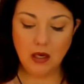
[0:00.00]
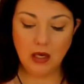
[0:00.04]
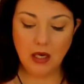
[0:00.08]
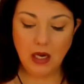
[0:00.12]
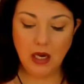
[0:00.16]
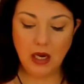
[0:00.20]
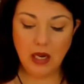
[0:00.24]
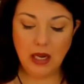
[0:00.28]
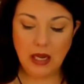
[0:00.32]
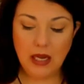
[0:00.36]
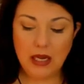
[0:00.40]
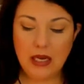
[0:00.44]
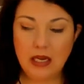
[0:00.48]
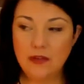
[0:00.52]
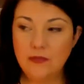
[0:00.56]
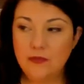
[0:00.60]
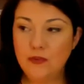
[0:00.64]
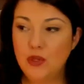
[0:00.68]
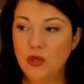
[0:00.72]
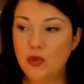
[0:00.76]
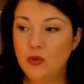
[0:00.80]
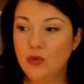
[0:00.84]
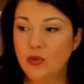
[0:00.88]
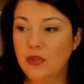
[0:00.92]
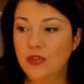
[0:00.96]
if
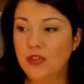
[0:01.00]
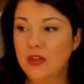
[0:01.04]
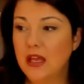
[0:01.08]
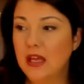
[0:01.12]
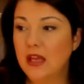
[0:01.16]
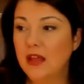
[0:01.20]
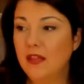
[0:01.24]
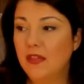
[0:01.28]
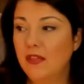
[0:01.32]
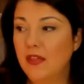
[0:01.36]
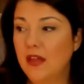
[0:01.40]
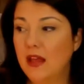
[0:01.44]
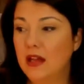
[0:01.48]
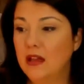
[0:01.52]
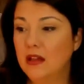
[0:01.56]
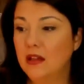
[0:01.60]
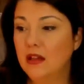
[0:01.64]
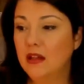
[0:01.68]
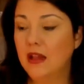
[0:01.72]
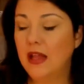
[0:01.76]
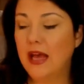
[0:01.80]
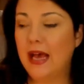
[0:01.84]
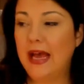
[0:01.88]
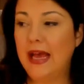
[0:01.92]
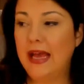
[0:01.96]
you think that
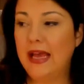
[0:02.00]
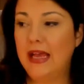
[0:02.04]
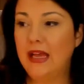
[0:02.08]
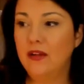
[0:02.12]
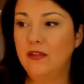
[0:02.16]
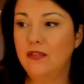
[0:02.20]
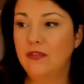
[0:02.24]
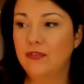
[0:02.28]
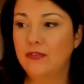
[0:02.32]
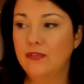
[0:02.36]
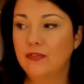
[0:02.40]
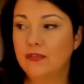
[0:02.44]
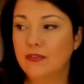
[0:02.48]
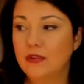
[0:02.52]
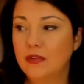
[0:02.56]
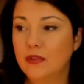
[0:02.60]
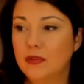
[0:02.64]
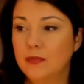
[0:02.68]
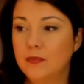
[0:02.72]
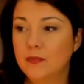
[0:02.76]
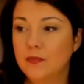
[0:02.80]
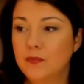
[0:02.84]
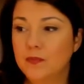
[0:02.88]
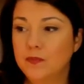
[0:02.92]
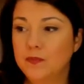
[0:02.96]
life
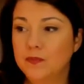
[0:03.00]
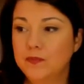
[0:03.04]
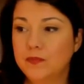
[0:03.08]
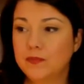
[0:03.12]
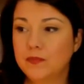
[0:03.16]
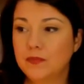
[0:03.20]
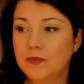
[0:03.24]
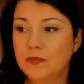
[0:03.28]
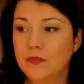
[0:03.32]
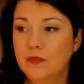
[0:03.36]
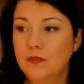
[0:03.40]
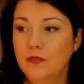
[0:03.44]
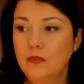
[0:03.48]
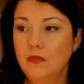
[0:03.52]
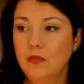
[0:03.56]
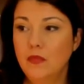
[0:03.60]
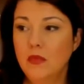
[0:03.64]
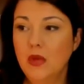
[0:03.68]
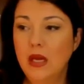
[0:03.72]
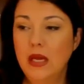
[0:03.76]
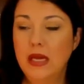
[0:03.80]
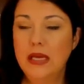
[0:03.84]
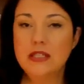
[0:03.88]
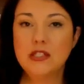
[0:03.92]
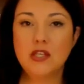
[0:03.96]

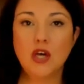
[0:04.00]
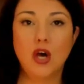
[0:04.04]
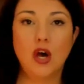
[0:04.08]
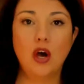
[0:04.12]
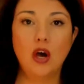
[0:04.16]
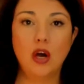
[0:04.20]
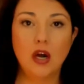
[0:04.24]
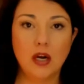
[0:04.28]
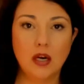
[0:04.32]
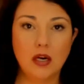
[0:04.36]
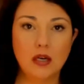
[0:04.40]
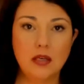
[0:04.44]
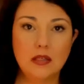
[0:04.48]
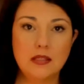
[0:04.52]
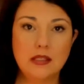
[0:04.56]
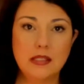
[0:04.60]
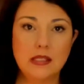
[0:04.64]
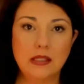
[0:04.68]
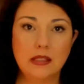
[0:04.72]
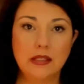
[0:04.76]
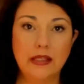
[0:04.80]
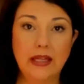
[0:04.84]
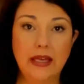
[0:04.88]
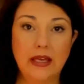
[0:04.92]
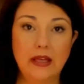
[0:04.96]
is hard to
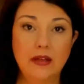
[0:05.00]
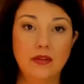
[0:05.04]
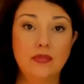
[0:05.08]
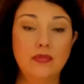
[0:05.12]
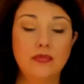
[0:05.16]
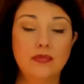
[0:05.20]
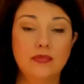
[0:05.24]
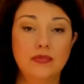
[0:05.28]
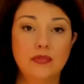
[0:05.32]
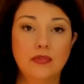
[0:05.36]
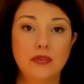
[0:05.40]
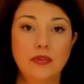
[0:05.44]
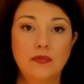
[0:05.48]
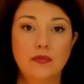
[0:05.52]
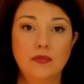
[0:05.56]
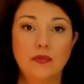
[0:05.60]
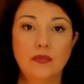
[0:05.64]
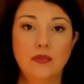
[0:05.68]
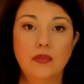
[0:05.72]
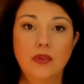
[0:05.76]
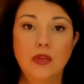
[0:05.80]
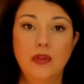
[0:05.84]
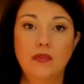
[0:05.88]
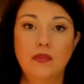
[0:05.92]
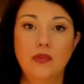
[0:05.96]
live,
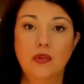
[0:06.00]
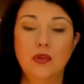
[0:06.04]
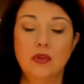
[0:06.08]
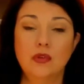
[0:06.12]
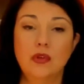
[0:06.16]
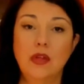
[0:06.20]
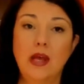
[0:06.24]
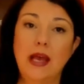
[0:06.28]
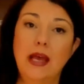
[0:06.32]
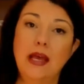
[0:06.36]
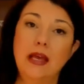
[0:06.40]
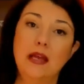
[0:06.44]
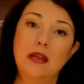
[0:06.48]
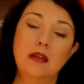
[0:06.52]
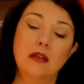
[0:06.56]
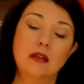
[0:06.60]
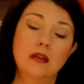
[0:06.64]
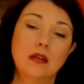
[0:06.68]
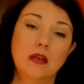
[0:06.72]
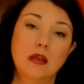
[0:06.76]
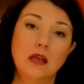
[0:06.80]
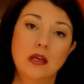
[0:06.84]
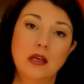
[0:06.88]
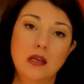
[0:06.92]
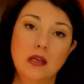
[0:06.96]
if you're like,
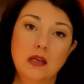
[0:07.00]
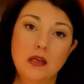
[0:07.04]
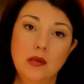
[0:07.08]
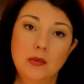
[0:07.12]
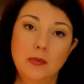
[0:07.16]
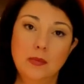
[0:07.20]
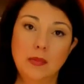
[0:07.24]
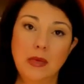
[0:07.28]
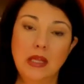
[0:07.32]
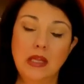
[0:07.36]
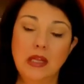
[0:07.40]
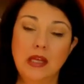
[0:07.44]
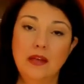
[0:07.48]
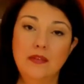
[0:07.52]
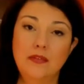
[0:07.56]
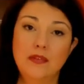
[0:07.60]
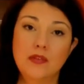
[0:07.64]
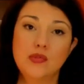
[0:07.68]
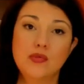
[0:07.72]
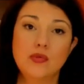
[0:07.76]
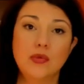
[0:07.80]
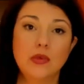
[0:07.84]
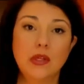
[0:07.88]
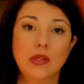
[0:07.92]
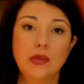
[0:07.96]
my life
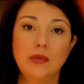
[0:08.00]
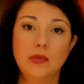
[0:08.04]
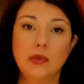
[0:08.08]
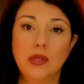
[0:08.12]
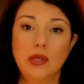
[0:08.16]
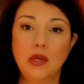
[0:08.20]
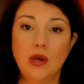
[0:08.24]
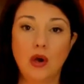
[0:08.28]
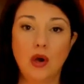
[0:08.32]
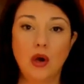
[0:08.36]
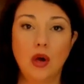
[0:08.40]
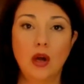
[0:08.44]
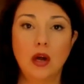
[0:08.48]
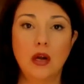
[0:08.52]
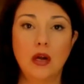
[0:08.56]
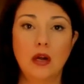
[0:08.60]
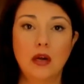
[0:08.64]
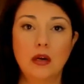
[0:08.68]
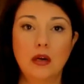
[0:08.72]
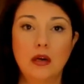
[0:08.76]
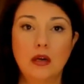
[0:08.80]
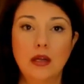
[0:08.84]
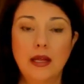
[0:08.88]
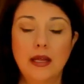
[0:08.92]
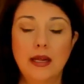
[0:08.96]
is really, really
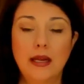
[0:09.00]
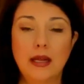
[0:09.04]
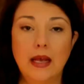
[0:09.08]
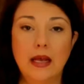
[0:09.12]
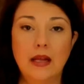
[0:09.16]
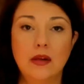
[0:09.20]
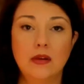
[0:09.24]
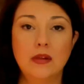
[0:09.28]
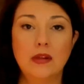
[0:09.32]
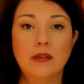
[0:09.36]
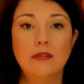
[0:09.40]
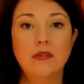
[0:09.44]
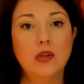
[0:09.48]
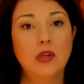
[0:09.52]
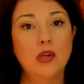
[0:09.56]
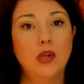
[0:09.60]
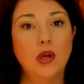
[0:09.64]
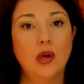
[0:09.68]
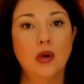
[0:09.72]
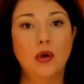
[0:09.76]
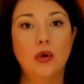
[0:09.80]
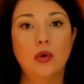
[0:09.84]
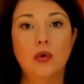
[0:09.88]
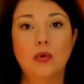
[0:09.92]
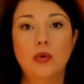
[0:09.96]
hard and I don't even
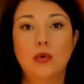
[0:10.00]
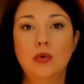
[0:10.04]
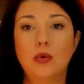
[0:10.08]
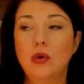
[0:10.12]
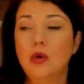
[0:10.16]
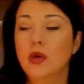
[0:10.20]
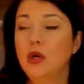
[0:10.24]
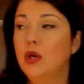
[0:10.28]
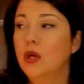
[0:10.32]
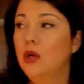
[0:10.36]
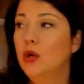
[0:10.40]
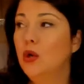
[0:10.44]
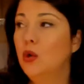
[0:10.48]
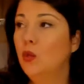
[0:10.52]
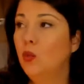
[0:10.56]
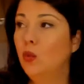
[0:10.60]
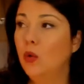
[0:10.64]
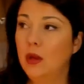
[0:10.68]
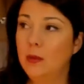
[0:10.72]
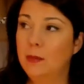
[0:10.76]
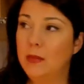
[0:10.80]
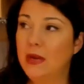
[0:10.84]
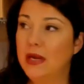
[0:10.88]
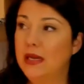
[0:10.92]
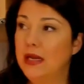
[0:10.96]
know
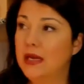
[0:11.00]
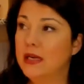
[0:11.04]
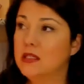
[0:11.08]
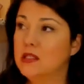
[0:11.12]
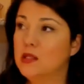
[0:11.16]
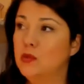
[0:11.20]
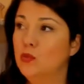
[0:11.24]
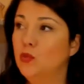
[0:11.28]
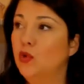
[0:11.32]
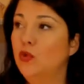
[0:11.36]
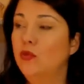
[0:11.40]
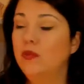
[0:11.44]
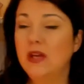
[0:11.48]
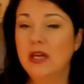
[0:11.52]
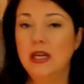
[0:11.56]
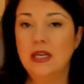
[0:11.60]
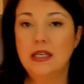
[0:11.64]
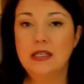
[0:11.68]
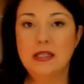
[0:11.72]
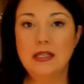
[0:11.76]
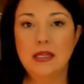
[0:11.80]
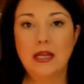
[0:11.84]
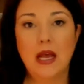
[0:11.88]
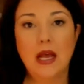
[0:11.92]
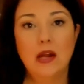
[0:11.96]
what my next move is,
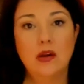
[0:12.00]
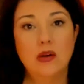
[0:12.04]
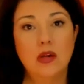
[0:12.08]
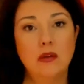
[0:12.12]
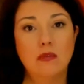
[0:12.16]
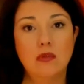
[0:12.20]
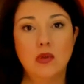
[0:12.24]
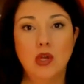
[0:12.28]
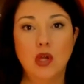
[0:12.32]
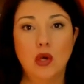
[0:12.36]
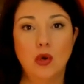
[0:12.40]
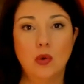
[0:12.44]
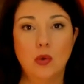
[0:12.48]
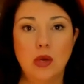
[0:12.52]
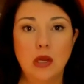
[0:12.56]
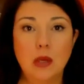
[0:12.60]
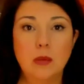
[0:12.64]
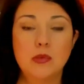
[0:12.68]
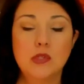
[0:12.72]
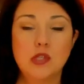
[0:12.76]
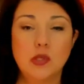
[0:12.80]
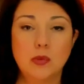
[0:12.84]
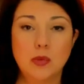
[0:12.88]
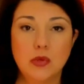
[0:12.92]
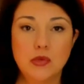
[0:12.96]
and I don't even know what I'm
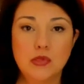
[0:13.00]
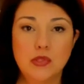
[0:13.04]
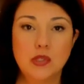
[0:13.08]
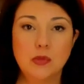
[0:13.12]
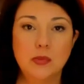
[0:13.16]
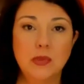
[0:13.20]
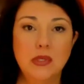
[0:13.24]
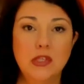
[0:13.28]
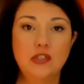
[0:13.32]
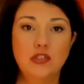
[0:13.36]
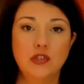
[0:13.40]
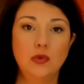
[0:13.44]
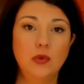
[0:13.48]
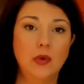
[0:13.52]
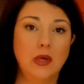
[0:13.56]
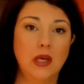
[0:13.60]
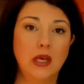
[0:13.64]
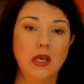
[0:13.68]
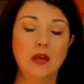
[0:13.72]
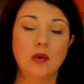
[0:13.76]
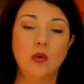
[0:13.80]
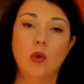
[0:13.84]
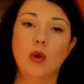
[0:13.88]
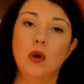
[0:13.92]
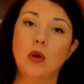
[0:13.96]
supposed to be doing,
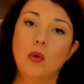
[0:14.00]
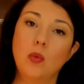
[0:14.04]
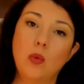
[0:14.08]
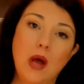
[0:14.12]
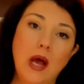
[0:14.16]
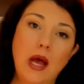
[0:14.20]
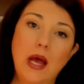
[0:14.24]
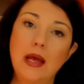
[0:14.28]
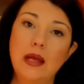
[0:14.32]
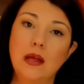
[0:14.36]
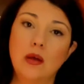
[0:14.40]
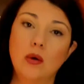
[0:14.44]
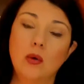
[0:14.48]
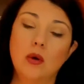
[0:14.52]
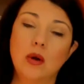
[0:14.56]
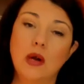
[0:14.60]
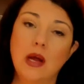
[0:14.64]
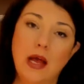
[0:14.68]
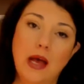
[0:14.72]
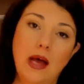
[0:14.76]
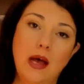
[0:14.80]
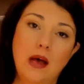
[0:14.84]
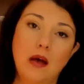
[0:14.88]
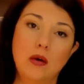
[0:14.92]
or why, or how.